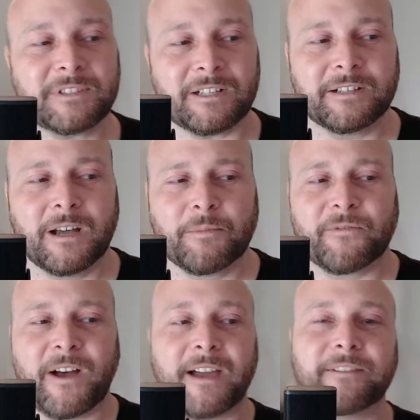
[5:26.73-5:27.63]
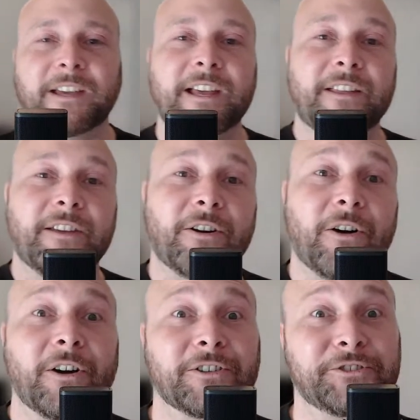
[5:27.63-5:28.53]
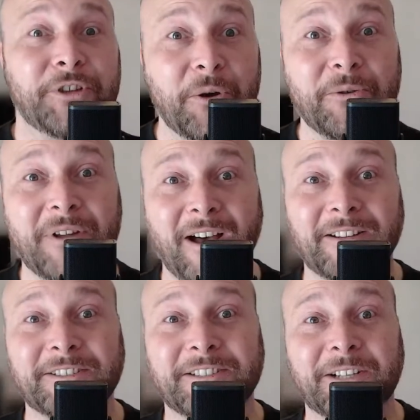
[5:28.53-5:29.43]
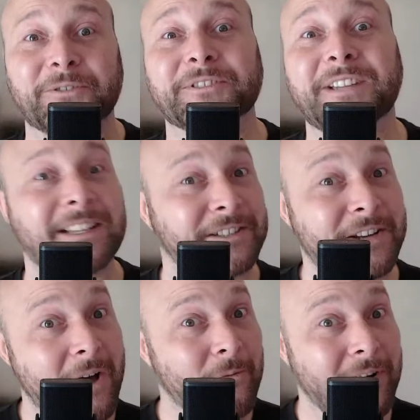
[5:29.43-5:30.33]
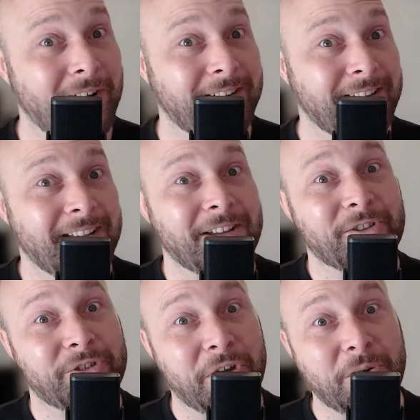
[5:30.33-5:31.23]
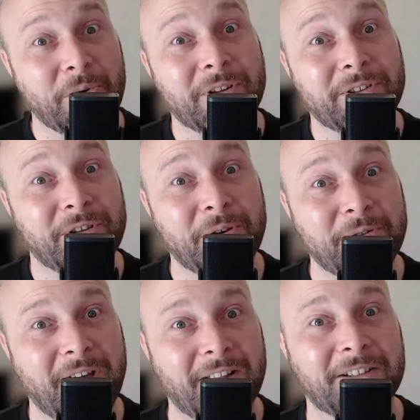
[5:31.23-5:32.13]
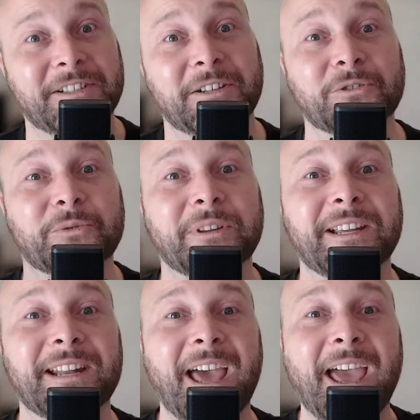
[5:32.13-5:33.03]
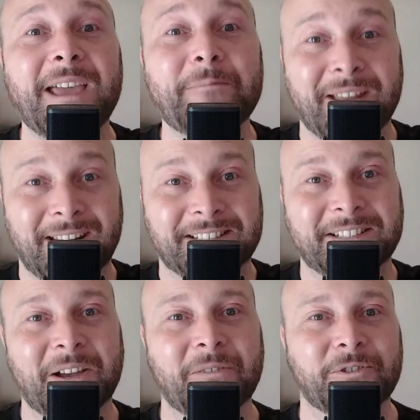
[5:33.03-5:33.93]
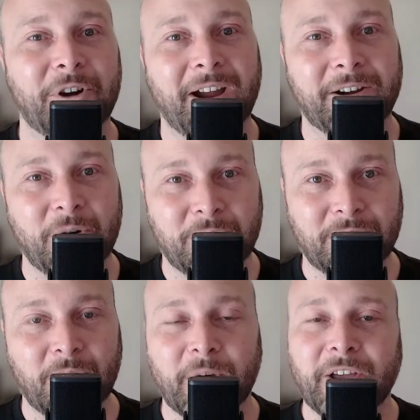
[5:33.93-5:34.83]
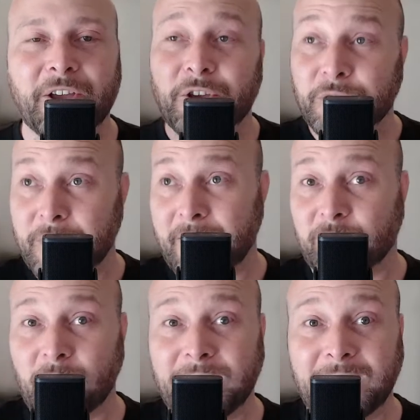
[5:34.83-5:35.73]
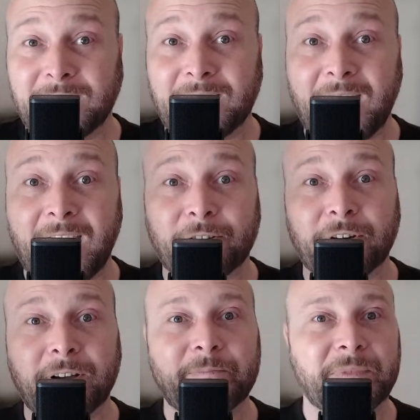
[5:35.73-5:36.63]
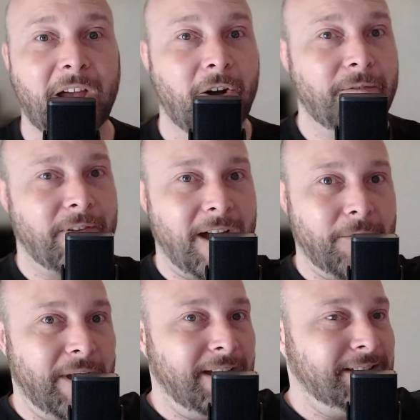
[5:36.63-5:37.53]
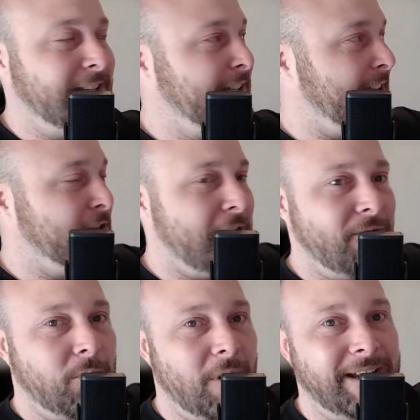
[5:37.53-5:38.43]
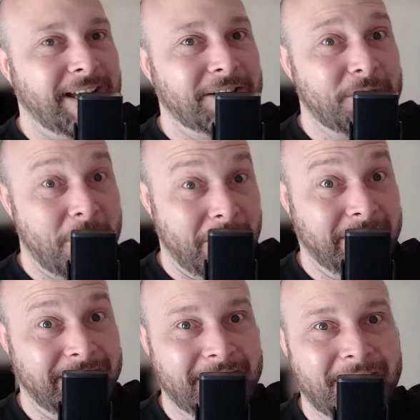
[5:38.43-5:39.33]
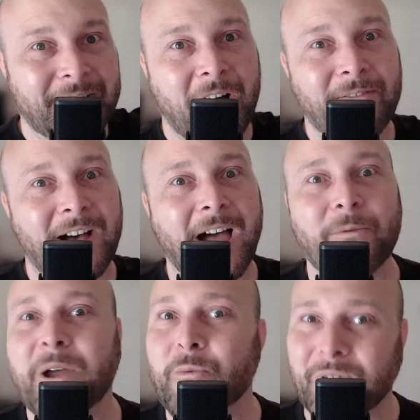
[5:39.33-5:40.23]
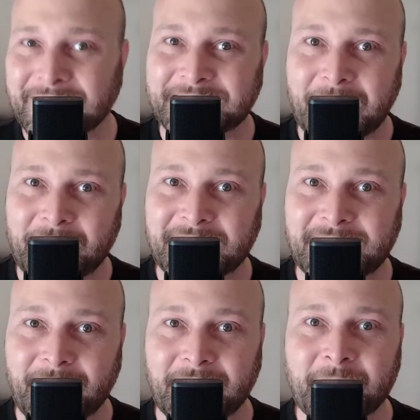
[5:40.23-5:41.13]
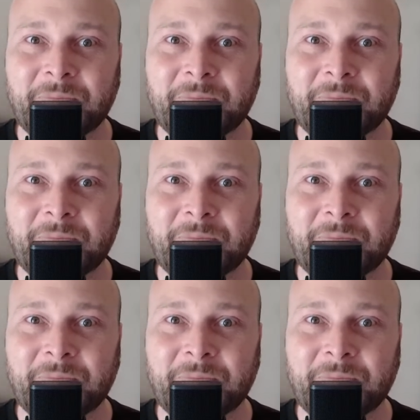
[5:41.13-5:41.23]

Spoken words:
Number 5, there are $2 Generals. Yes, not one, two $2 Generals within 8 minutes of Tryon, Oklahoma. You have one in Agra off of Highway 18, and you have one in Kearney off of Highway 177.